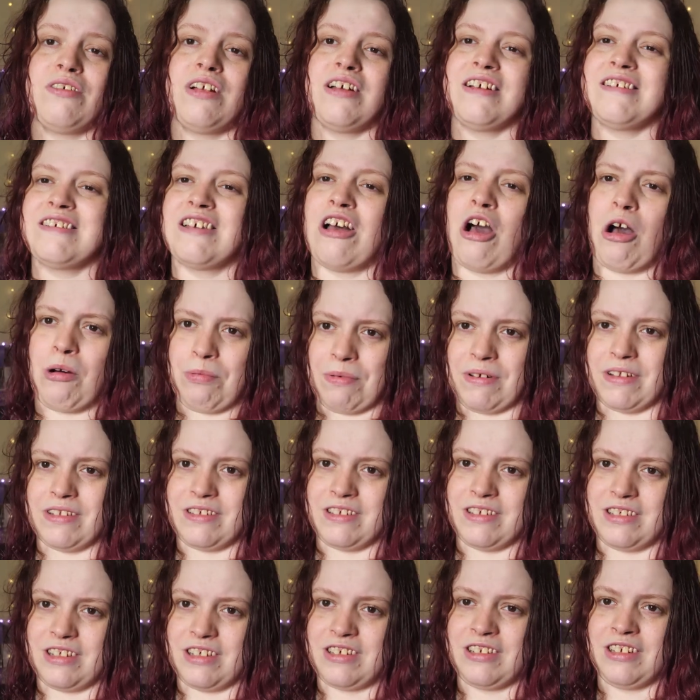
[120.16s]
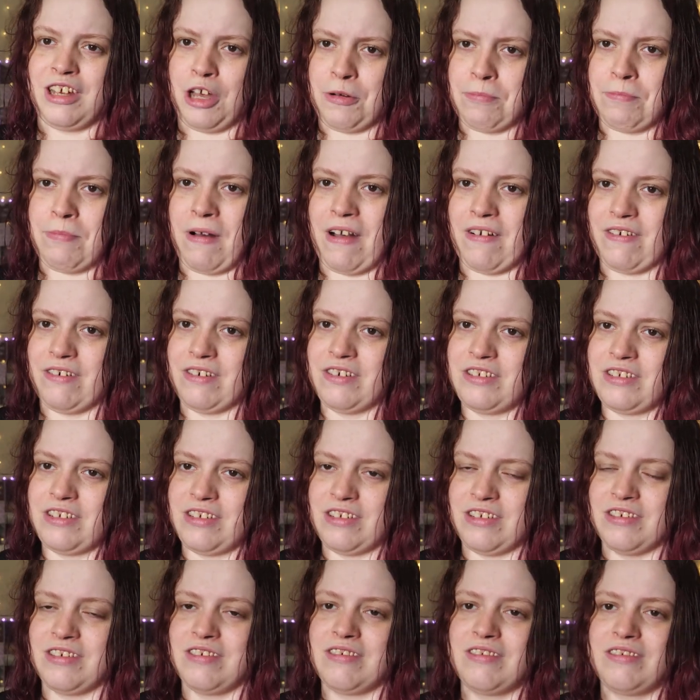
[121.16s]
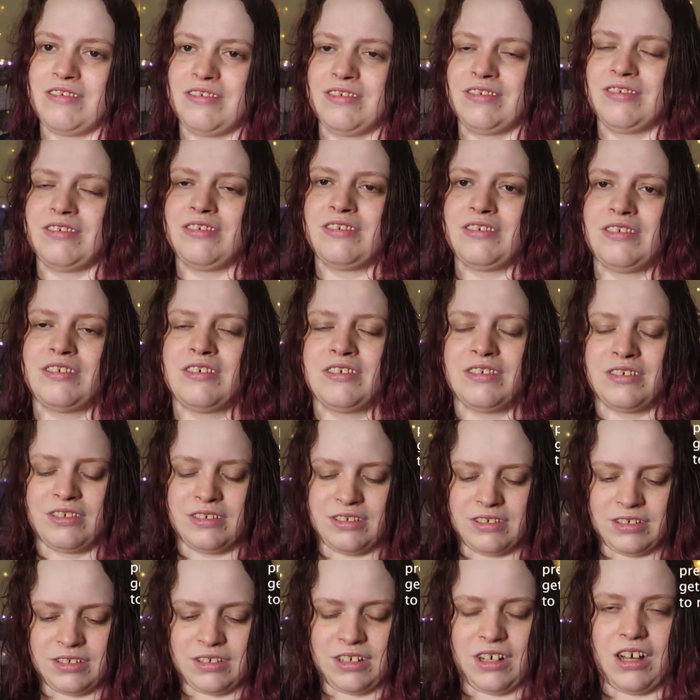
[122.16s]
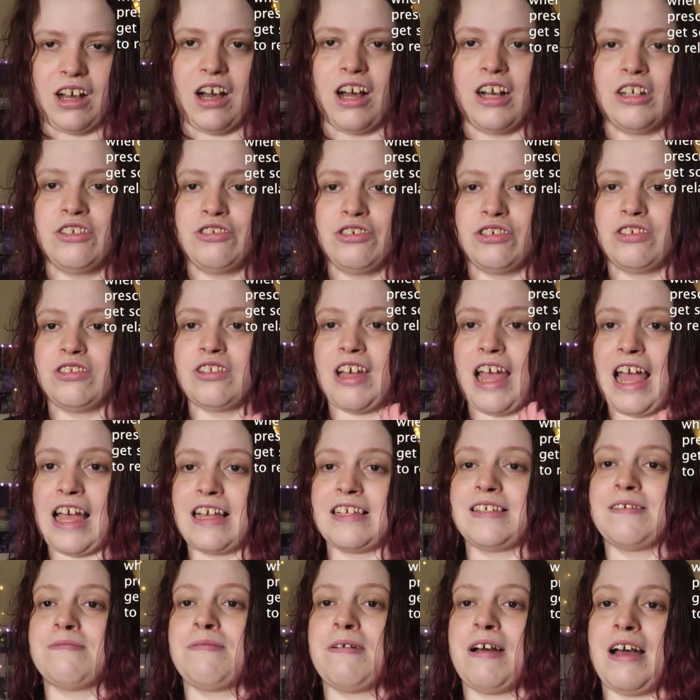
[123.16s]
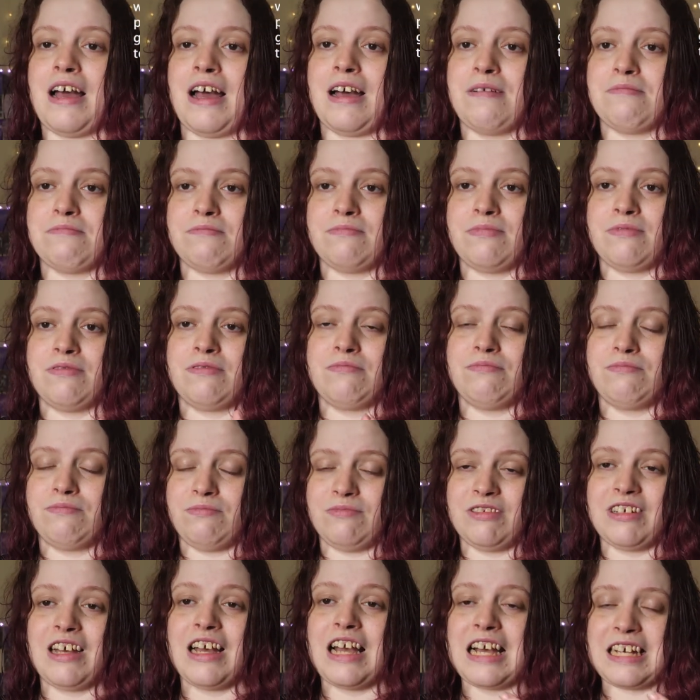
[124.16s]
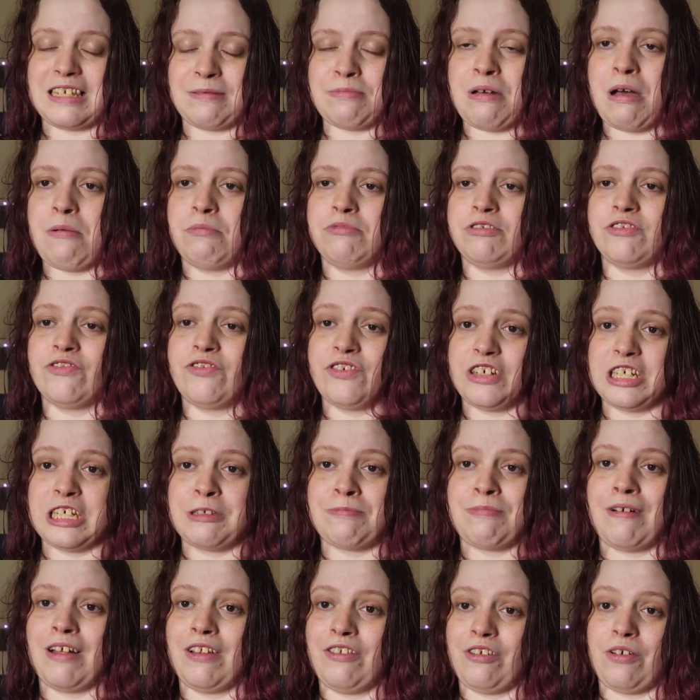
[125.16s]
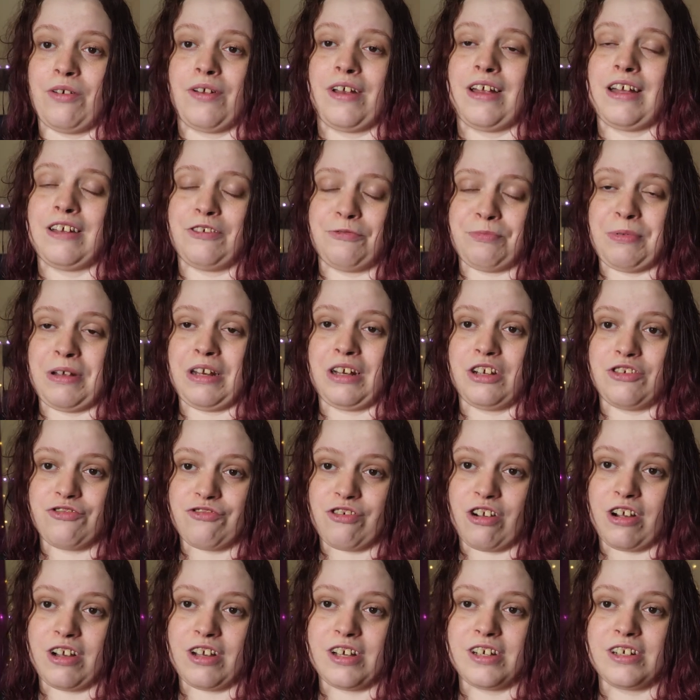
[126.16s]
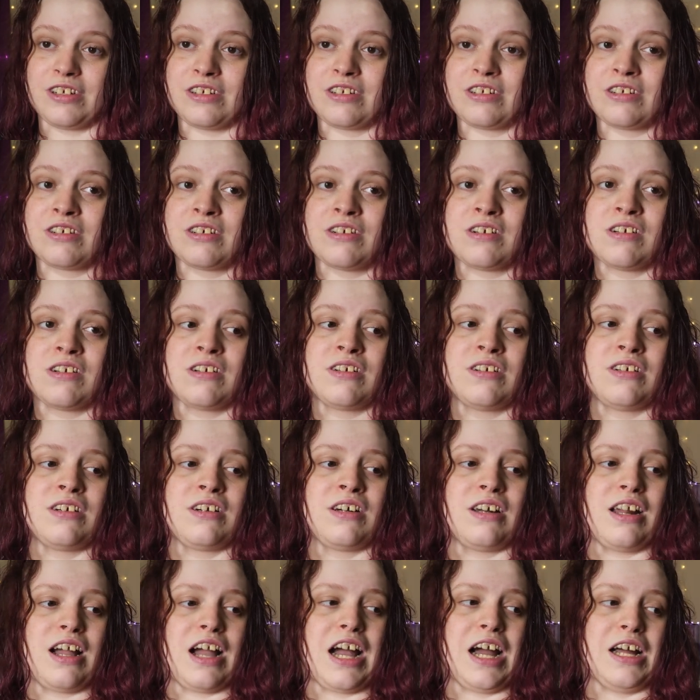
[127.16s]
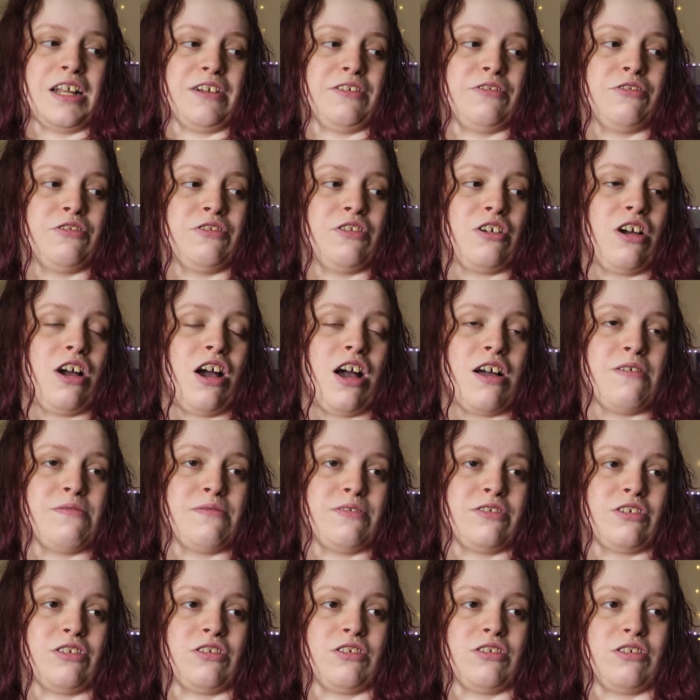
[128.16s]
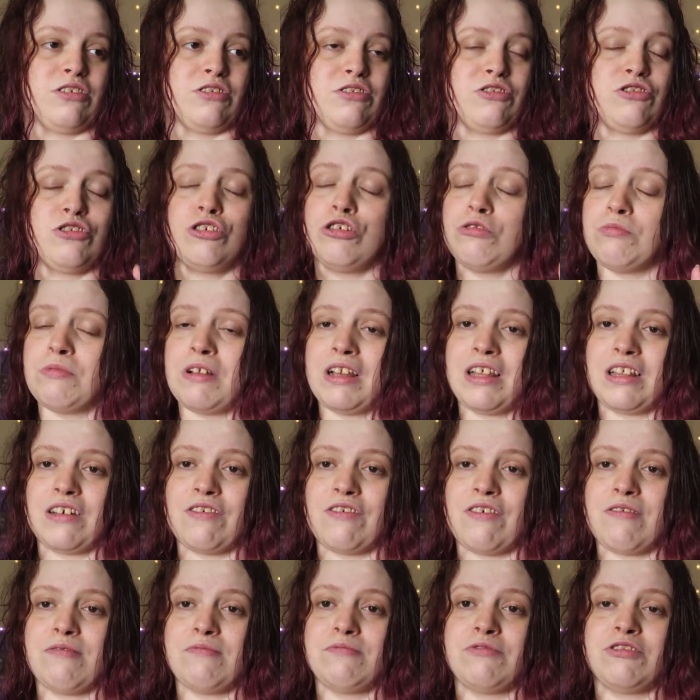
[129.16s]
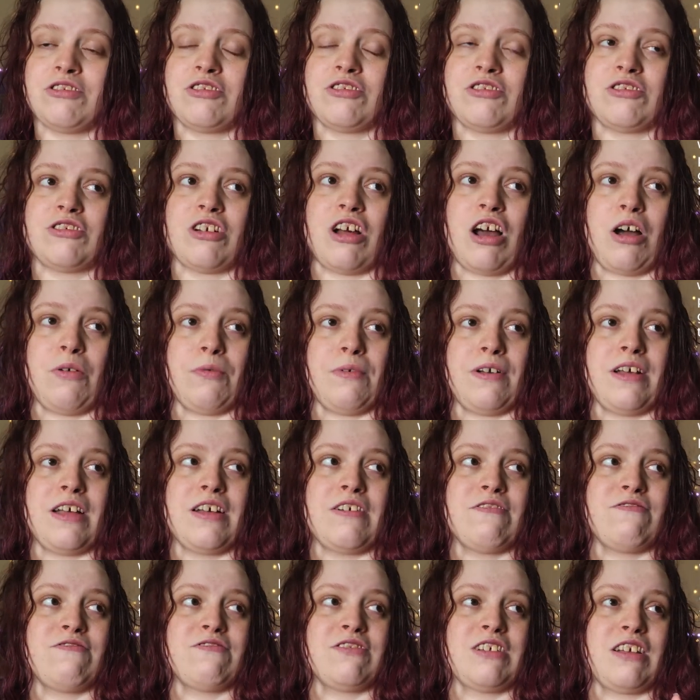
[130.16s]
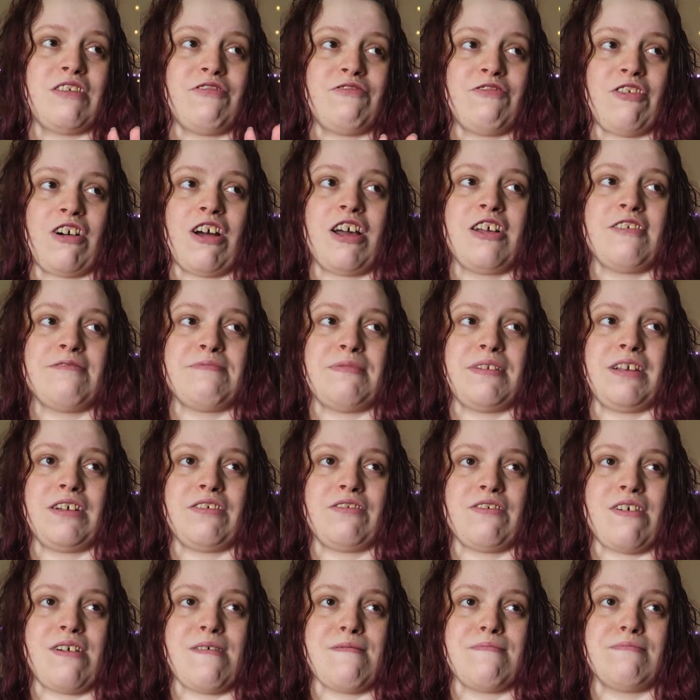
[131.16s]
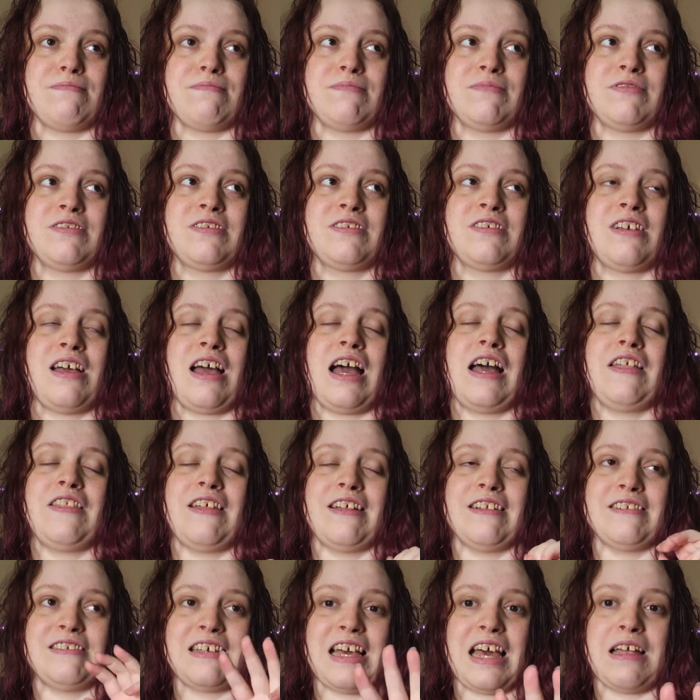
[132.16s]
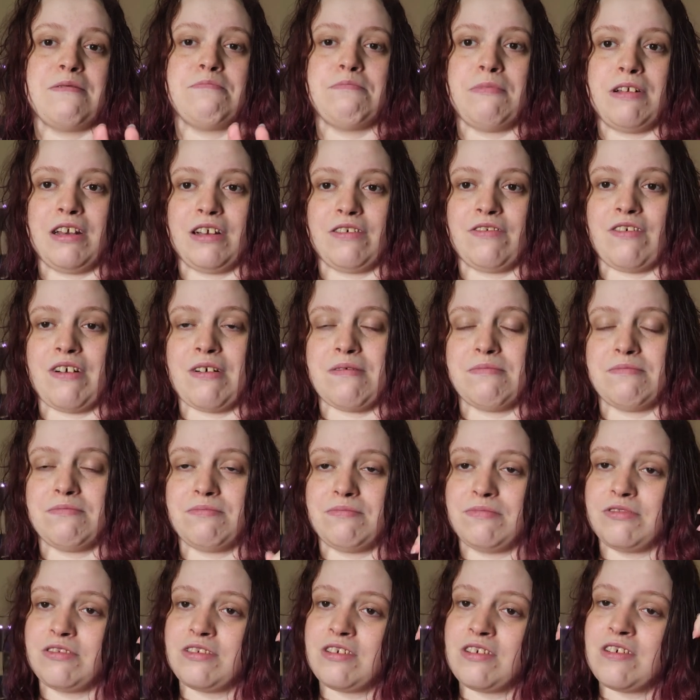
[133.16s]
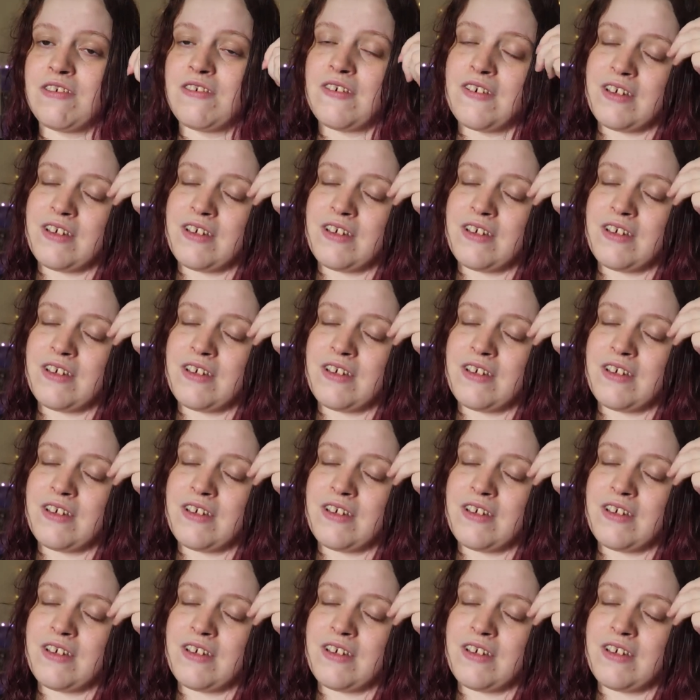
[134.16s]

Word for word: let's hop into this comparison. I took diazepam. Diazepam was the first benzodiazepine I tried, and I was on 2 milligrams to start with, then 5 milligrams, and then 10 milligrams.